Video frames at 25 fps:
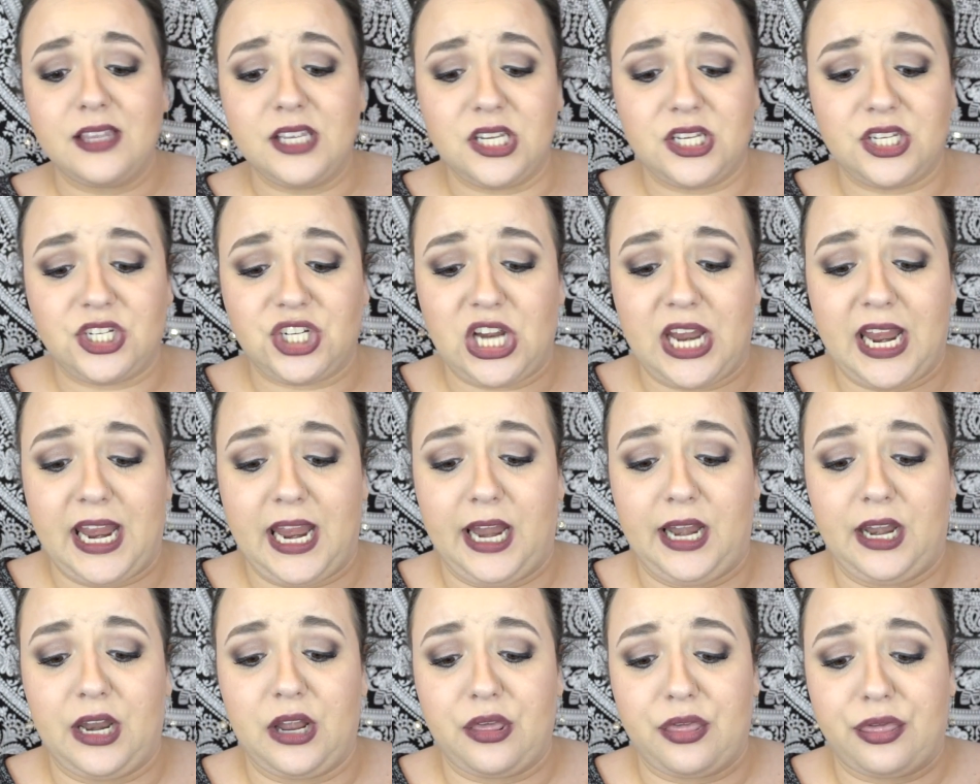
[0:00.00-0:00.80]
this
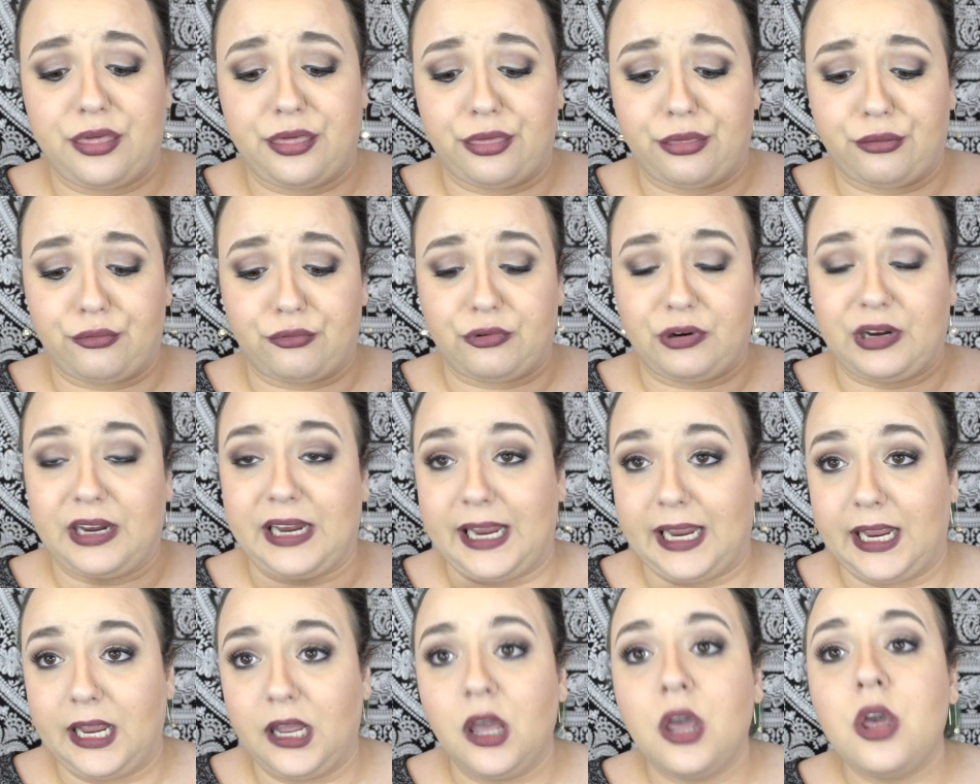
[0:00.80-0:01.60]
shade
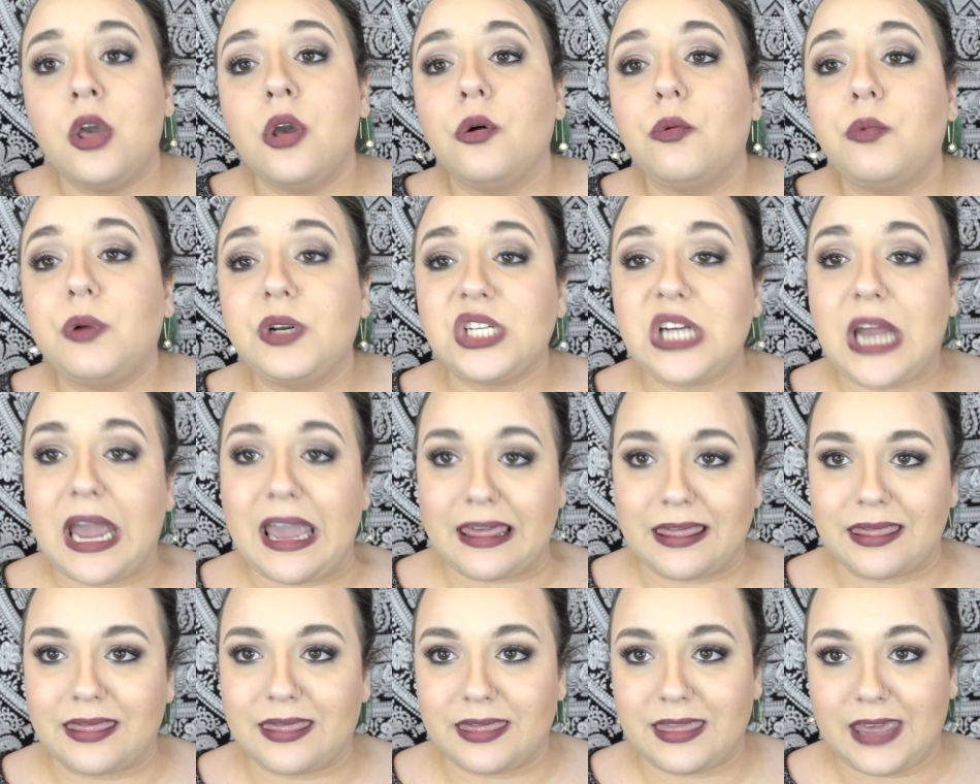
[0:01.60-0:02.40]
3, which
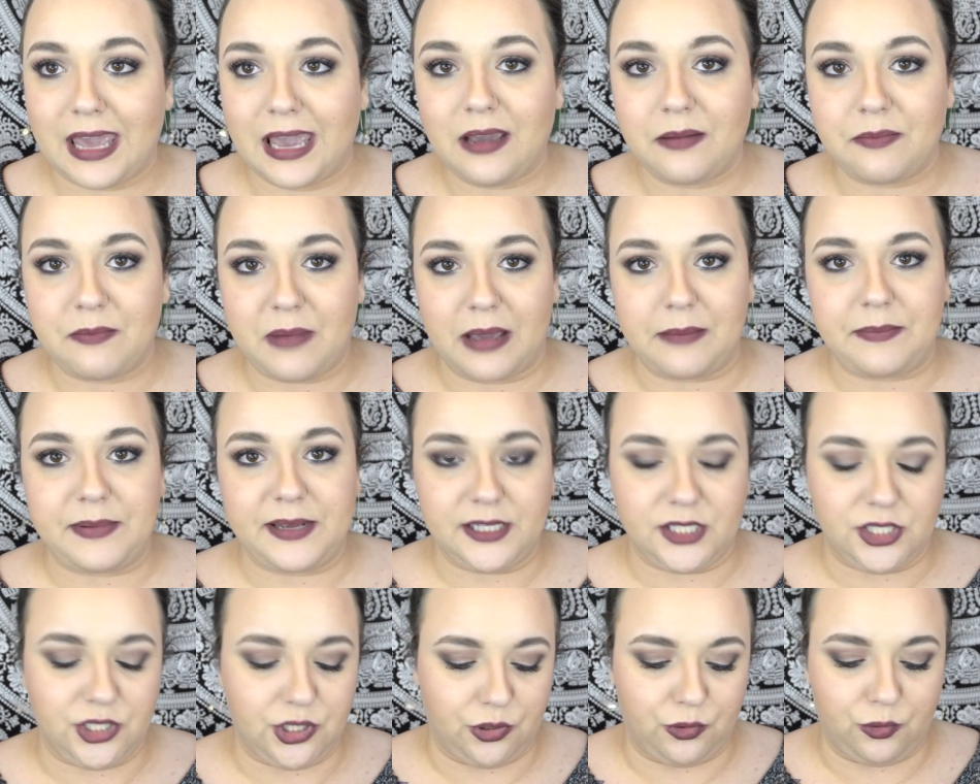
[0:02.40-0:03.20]
I think might be
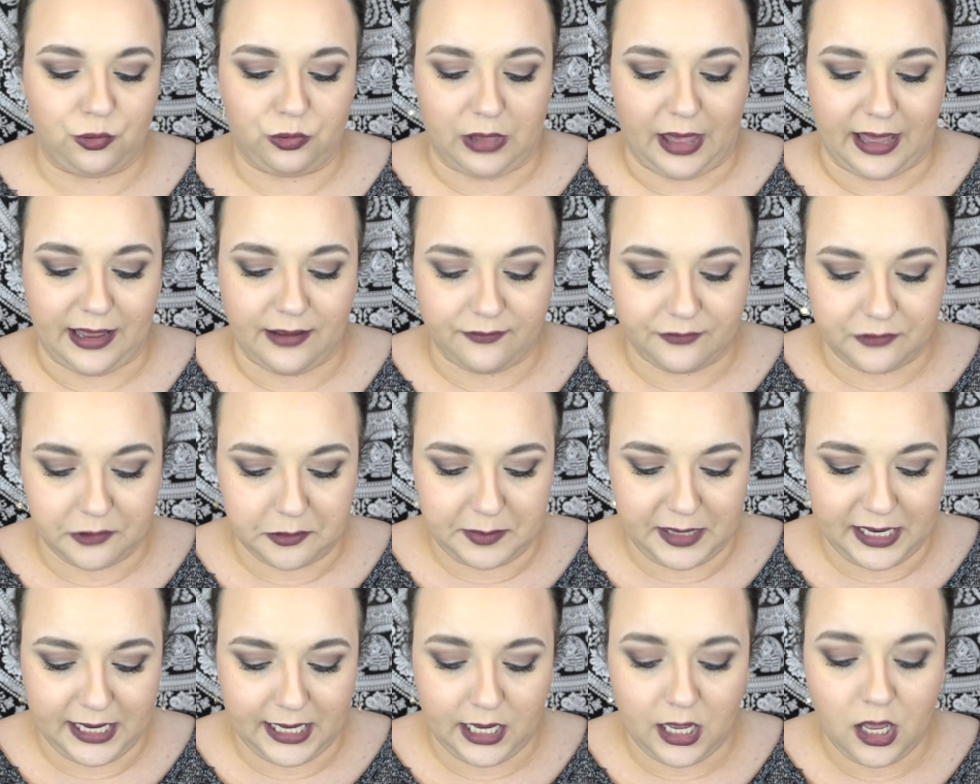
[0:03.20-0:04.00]
too light for
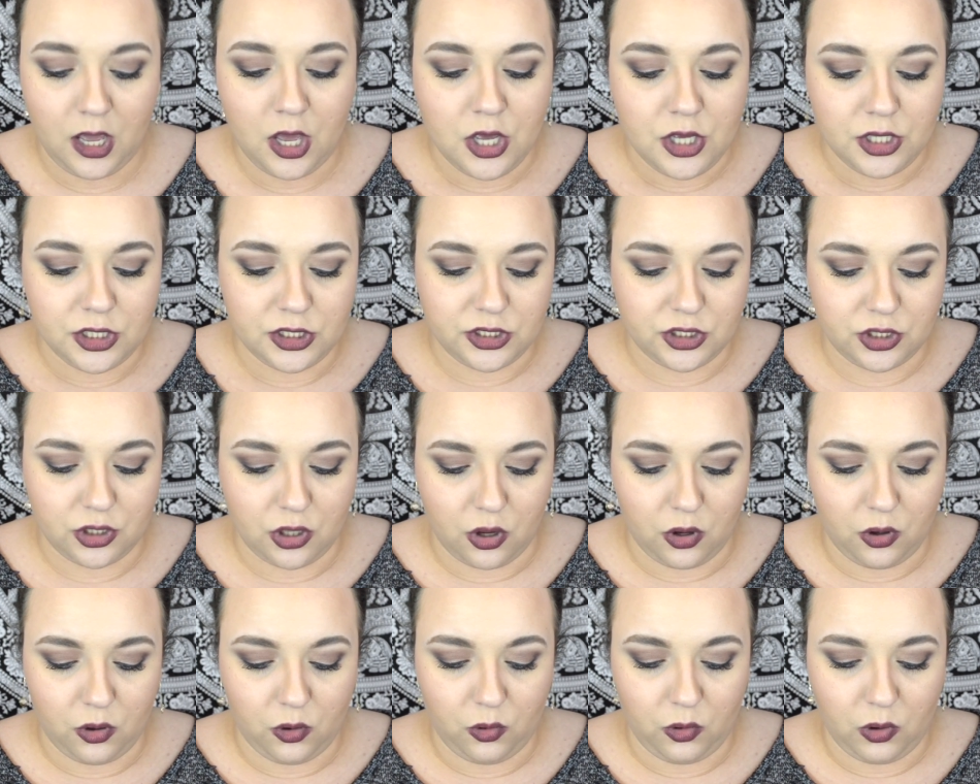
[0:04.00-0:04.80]
me.
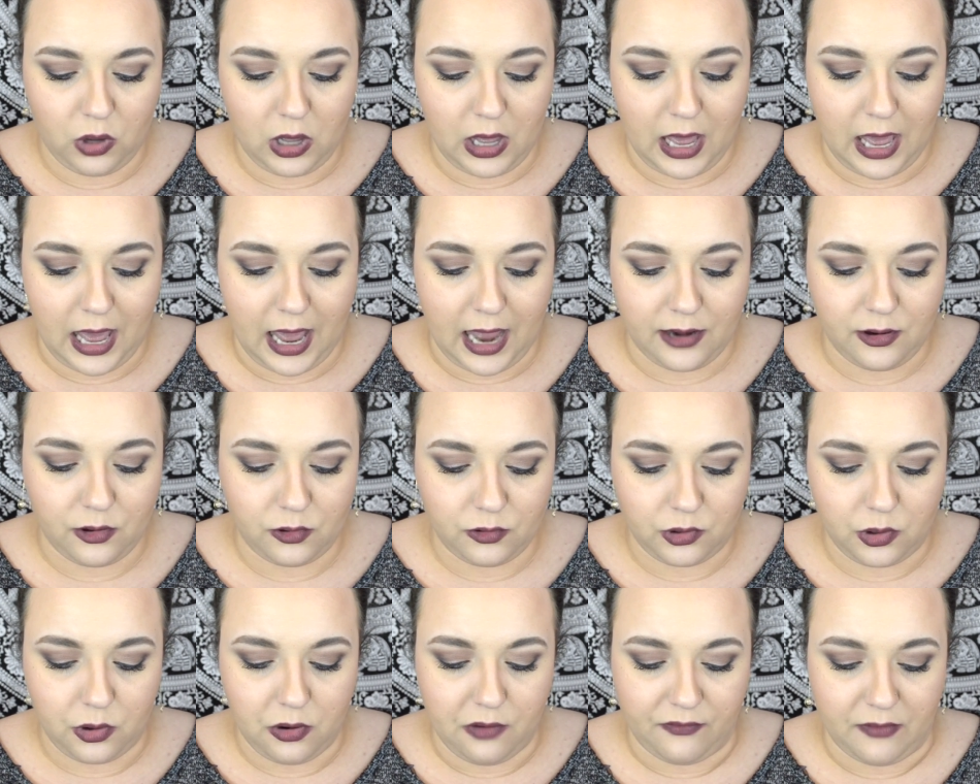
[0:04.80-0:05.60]
So I
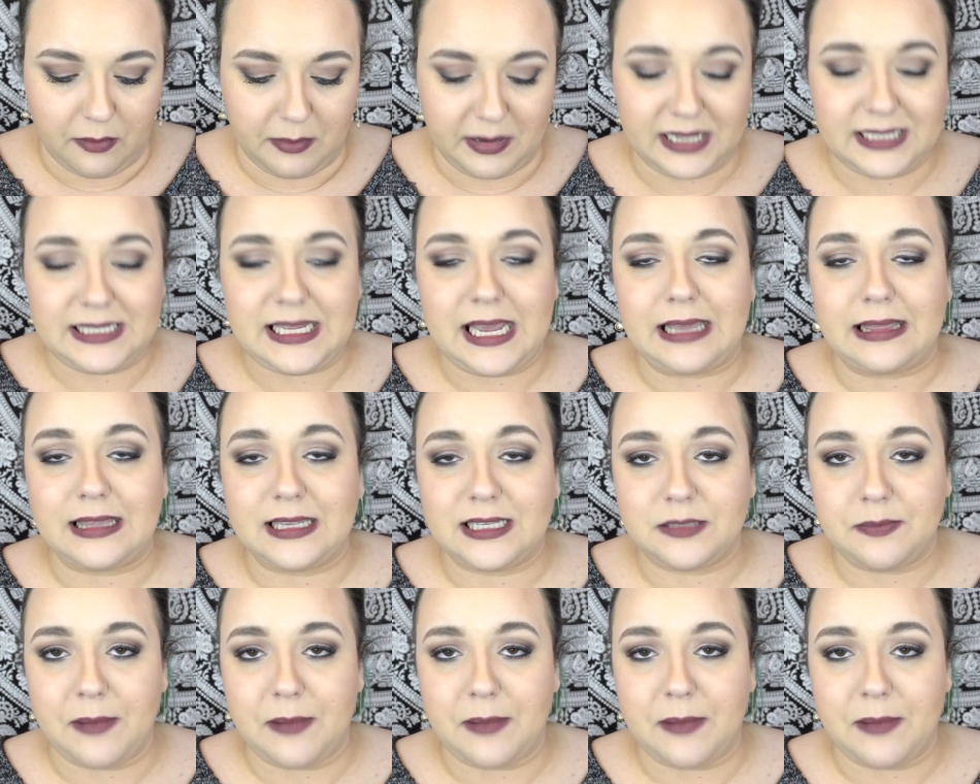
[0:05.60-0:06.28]
don't know if I'm gonna take this